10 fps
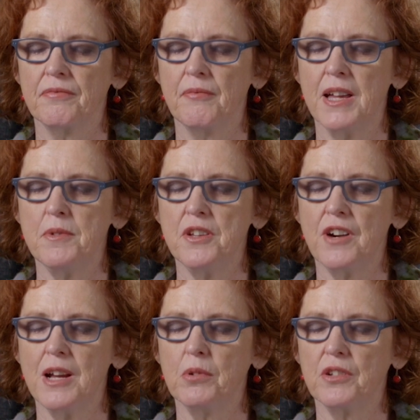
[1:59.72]
Maybe
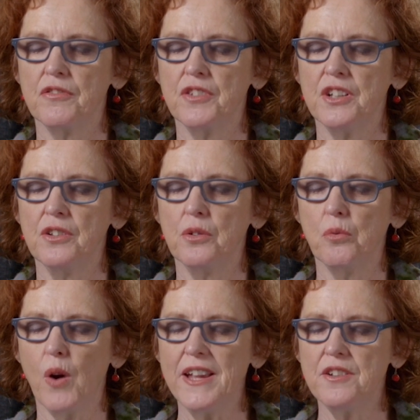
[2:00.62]
you're able to feel the
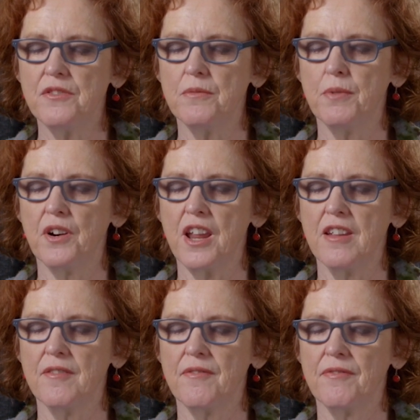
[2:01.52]
weight of your body